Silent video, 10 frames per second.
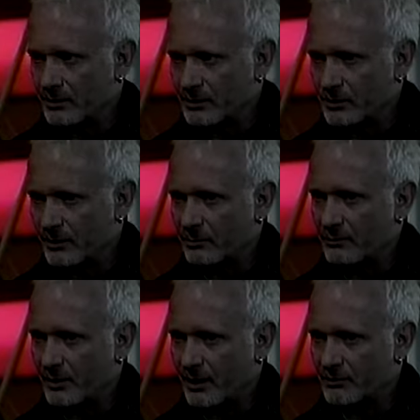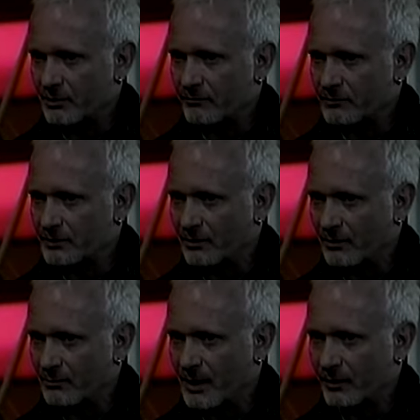ship to pass off a
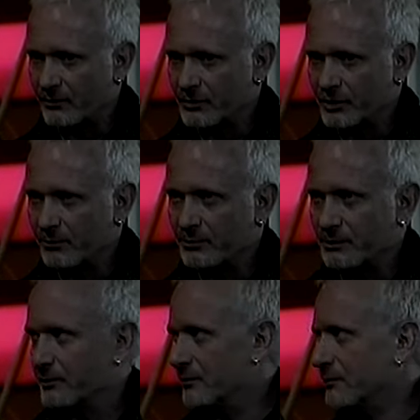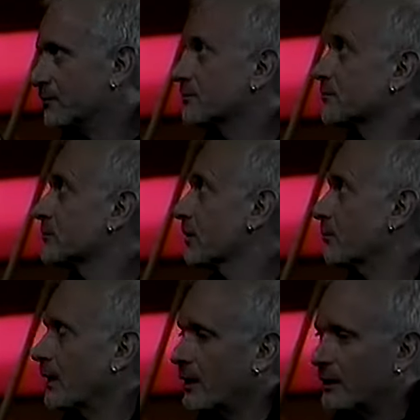stolen microchip to somebody.